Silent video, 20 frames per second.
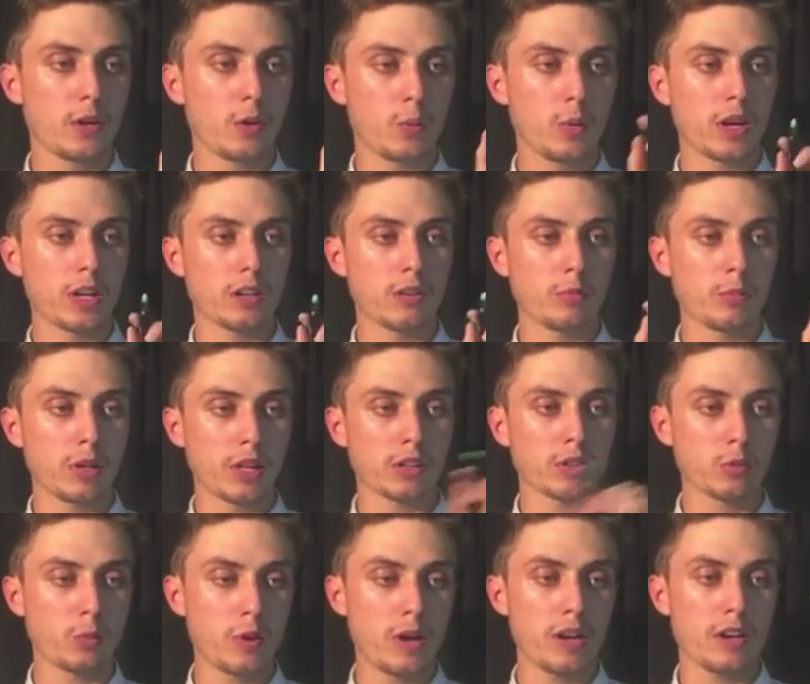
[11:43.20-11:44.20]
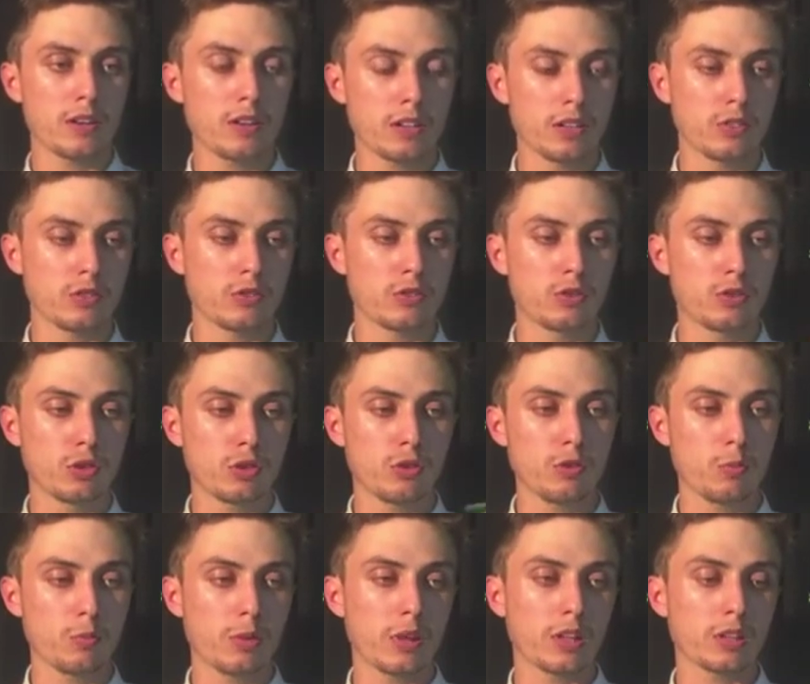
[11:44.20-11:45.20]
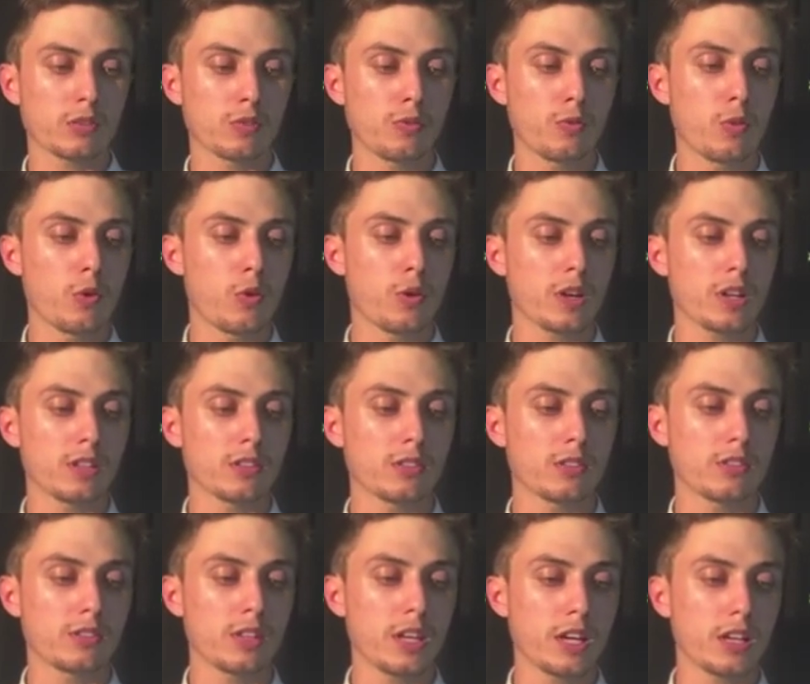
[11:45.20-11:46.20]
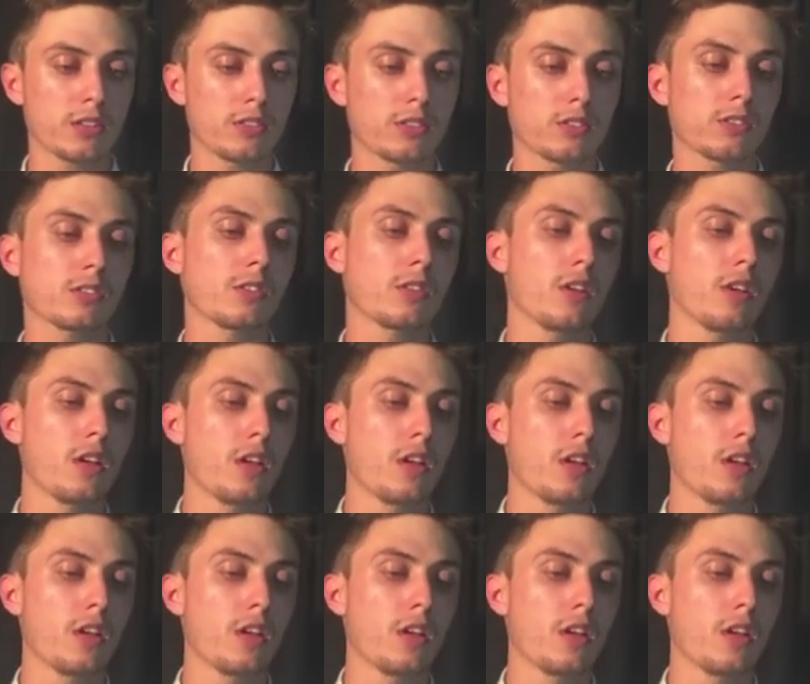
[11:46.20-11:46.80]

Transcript: 1 plus 1 is 2. Plus 4 is 6.